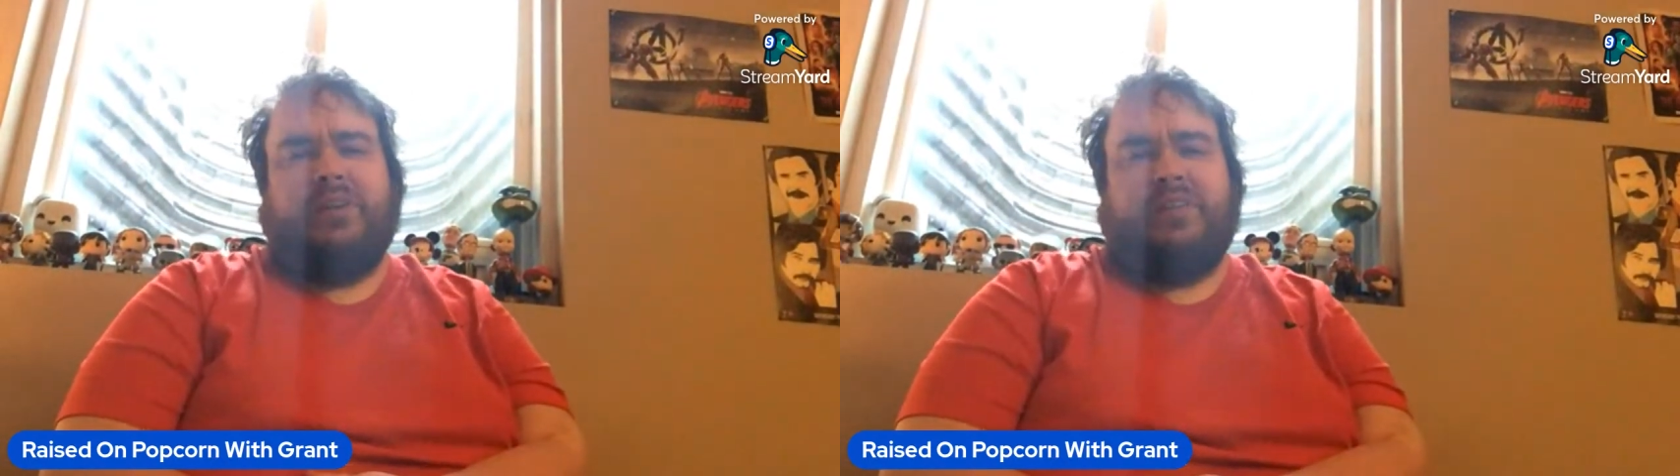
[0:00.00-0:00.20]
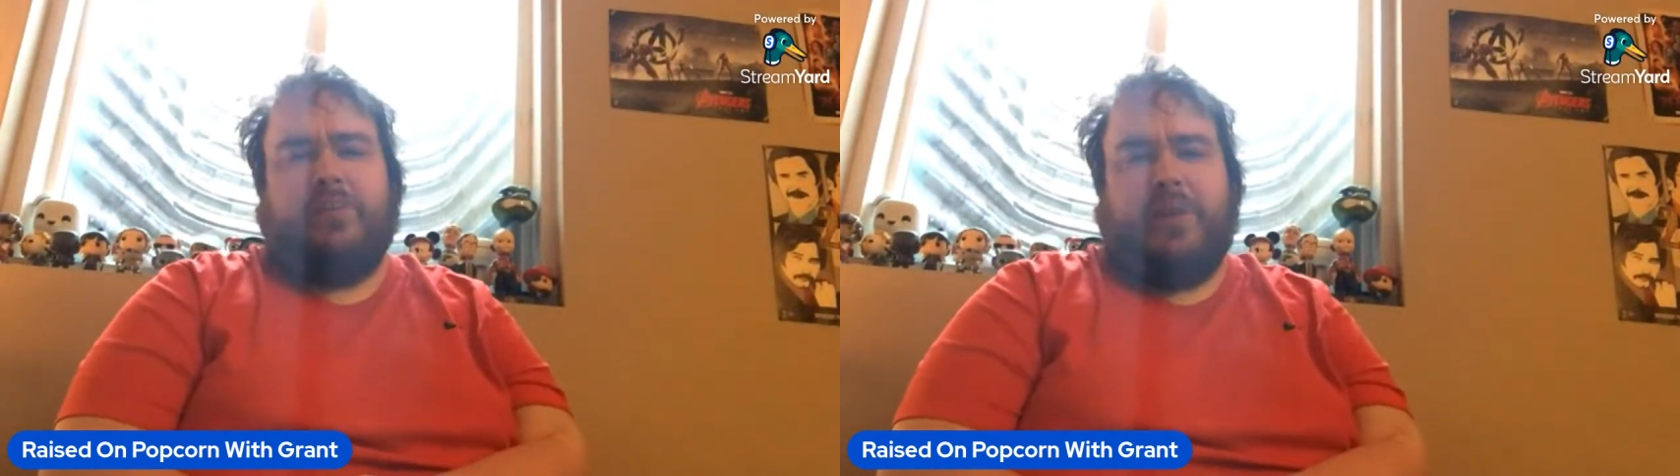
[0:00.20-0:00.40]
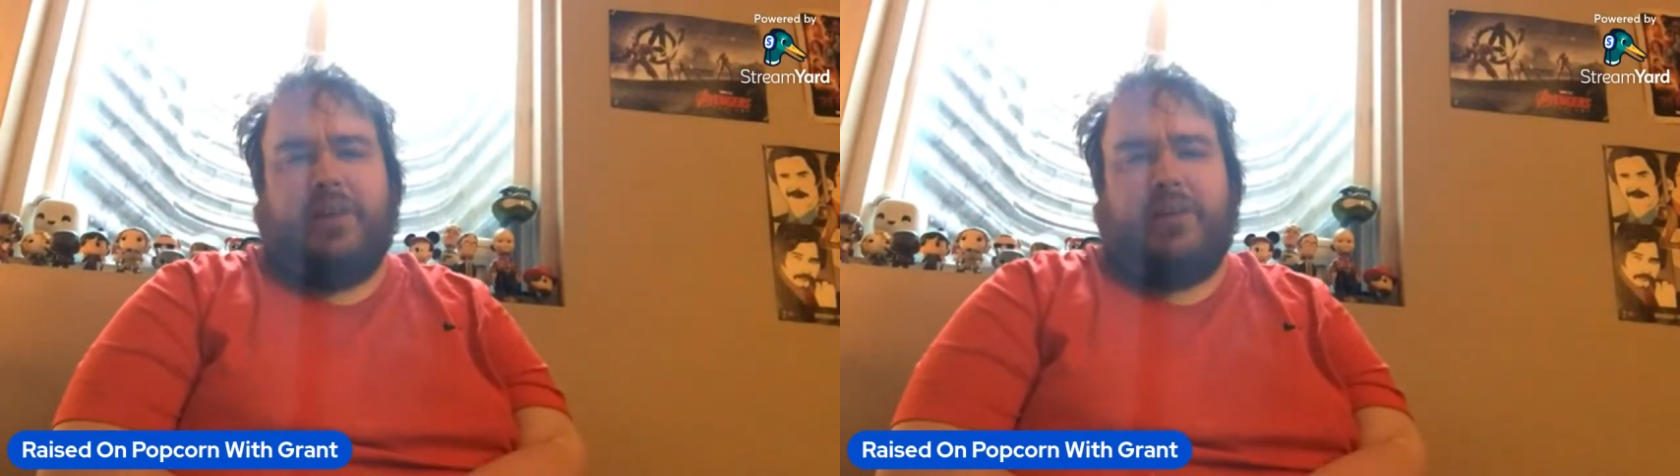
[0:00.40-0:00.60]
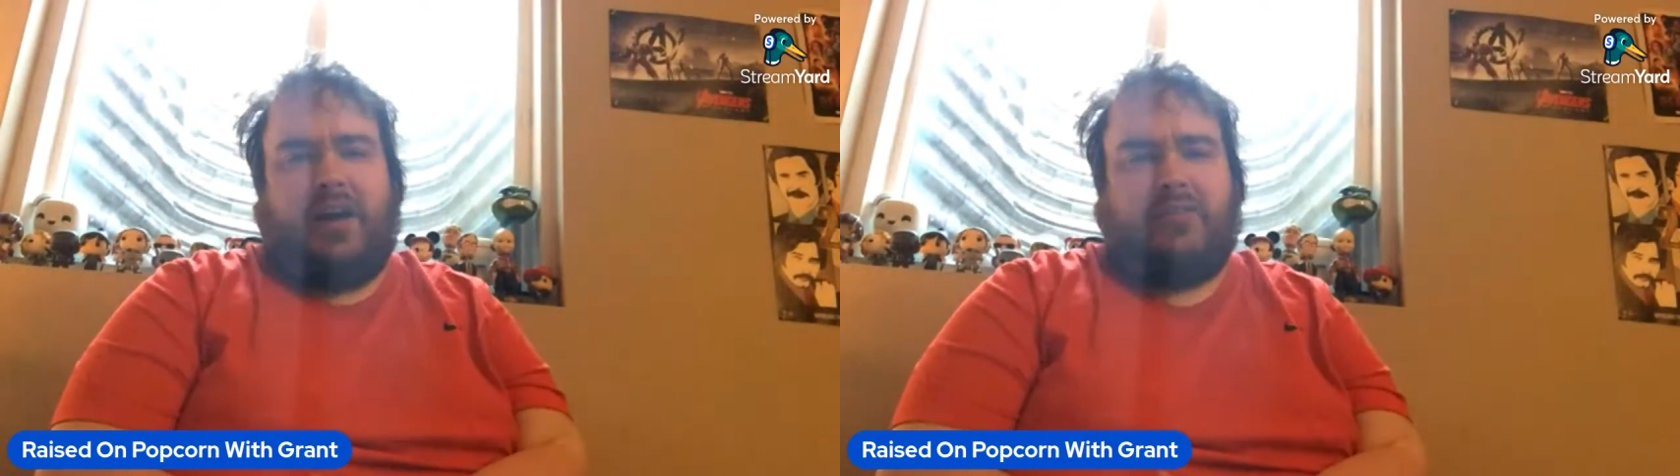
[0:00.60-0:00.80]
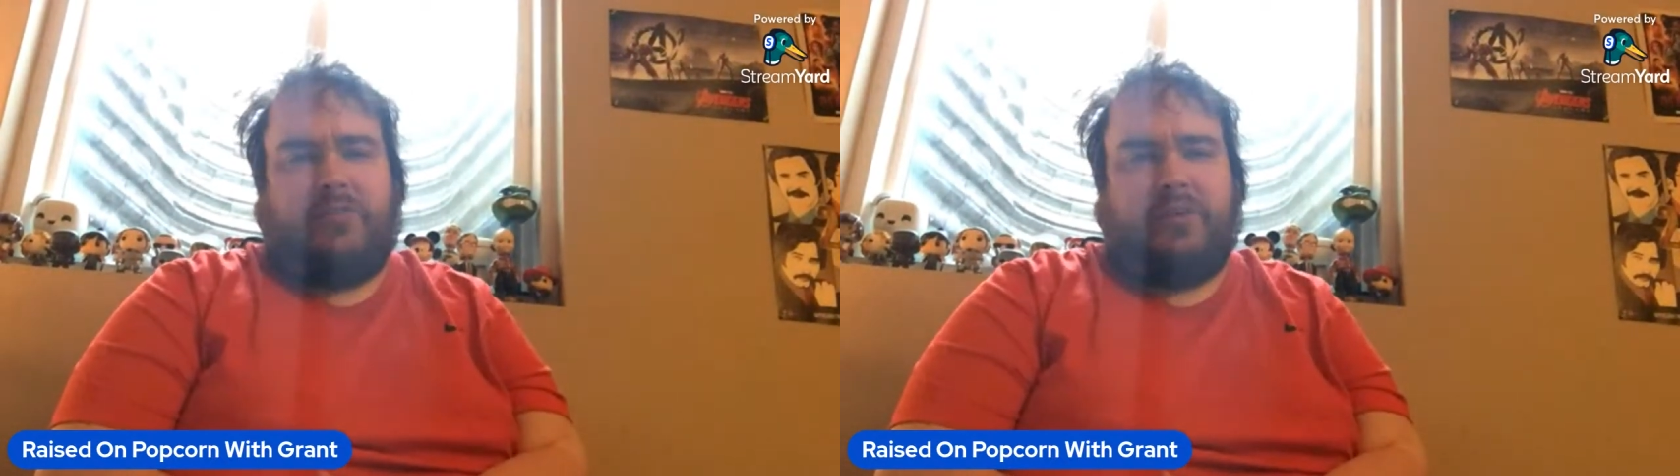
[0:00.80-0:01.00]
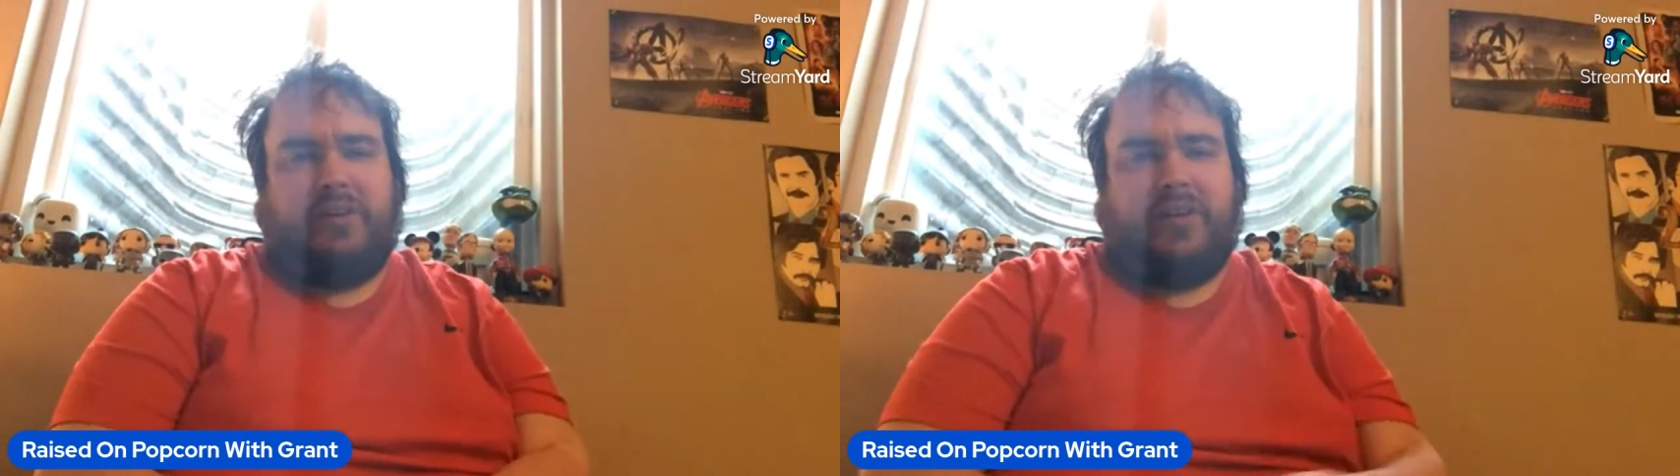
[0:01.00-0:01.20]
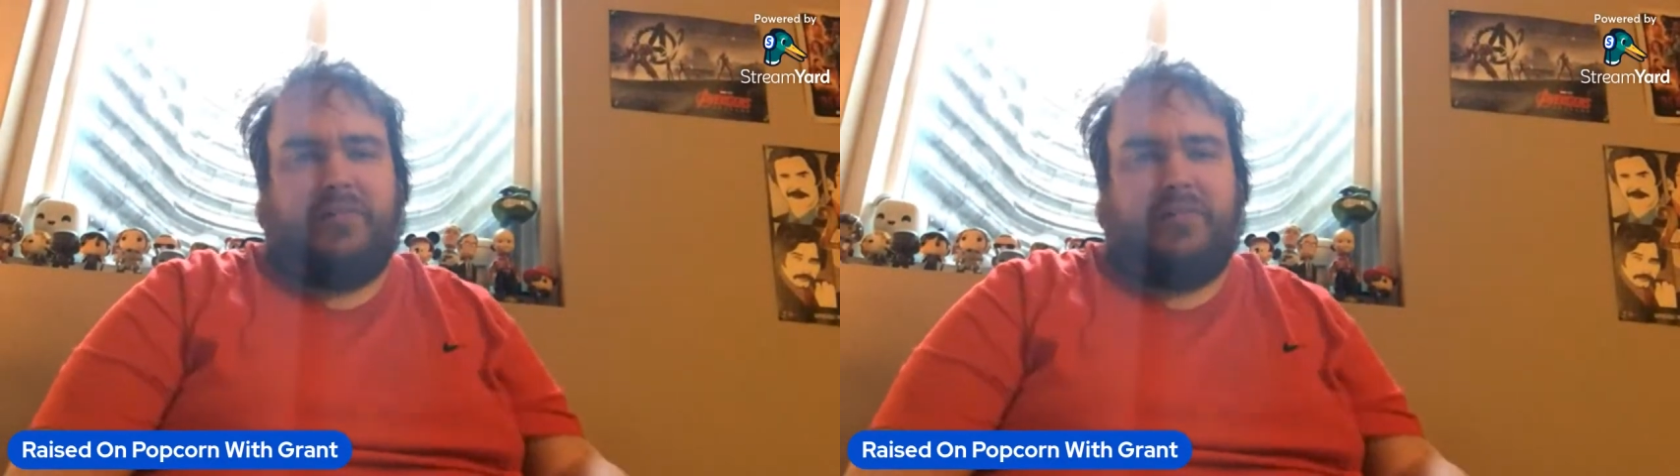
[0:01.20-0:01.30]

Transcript: cinematic craftsman,